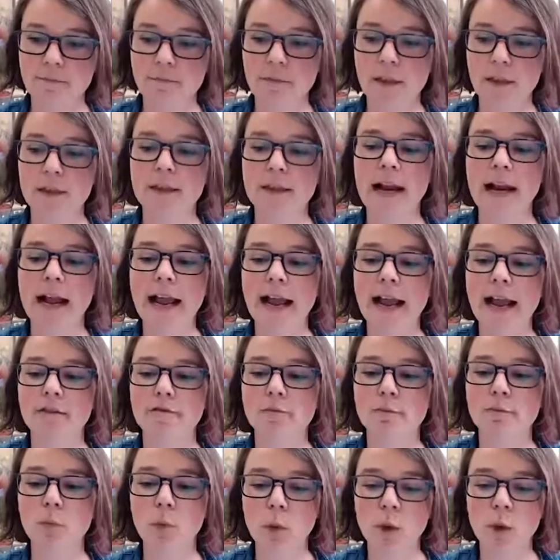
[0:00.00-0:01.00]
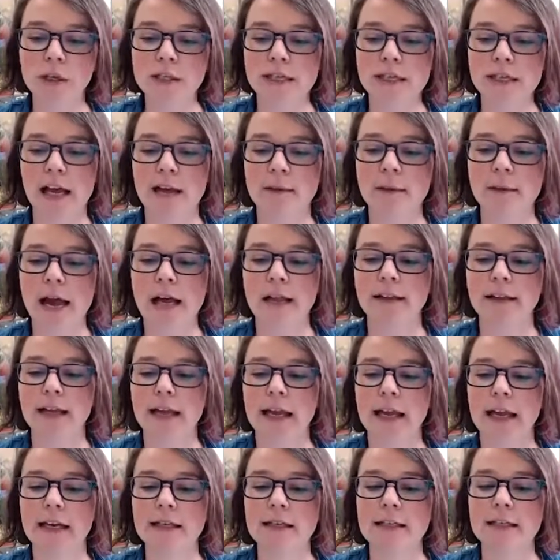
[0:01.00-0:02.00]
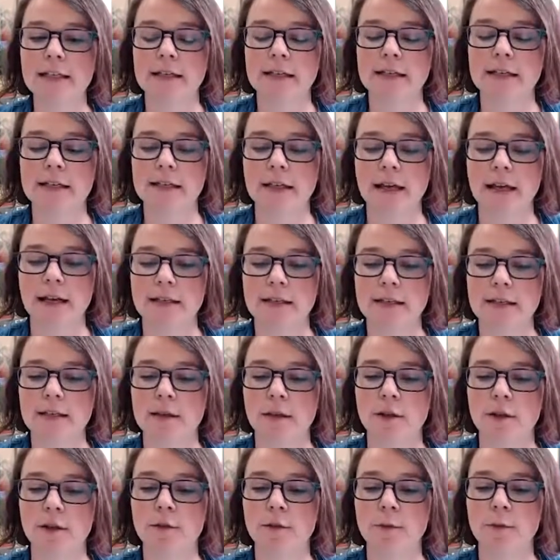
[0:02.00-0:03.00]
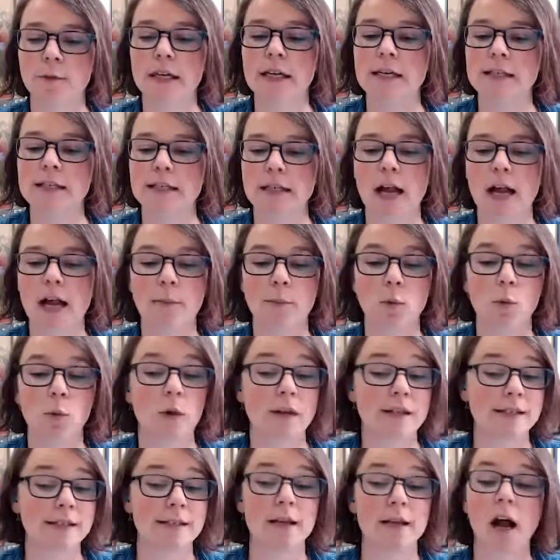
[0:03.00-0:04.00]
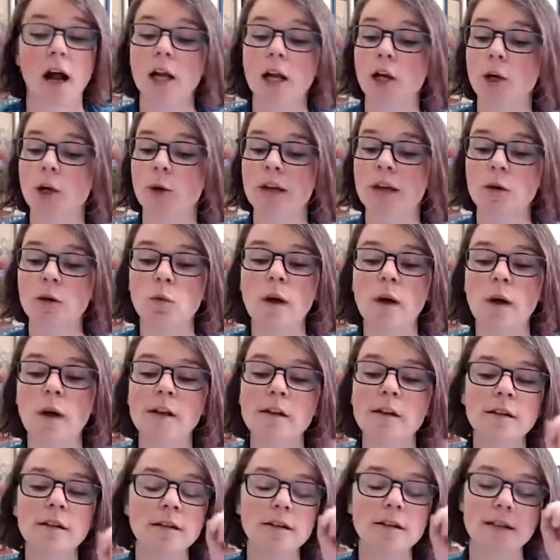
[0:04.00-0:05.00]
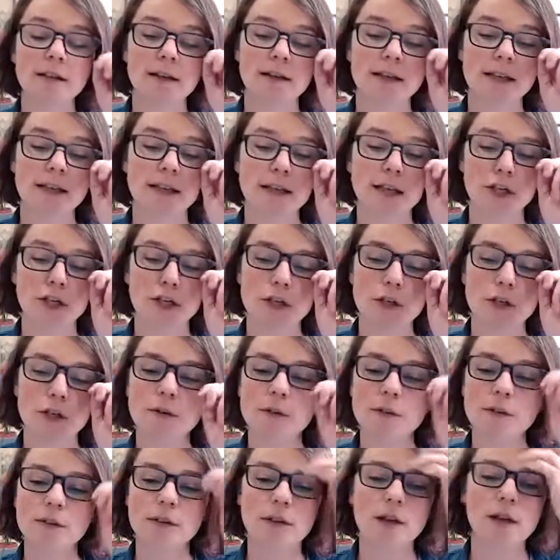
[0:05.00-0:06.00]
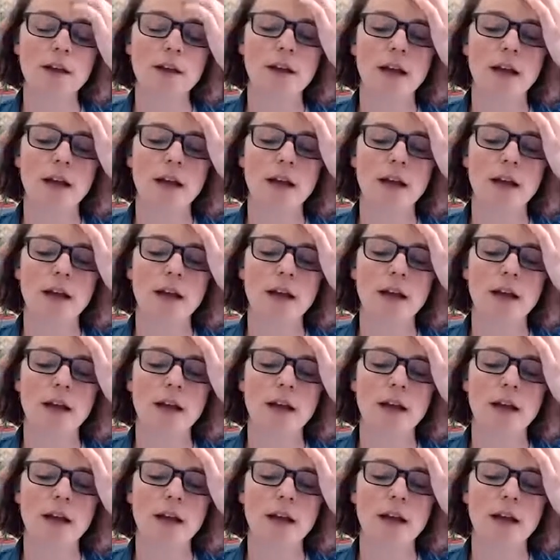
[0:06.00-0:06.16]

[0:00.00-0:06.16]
that I have more time allocated to discuss the 3 top what's not going well issues.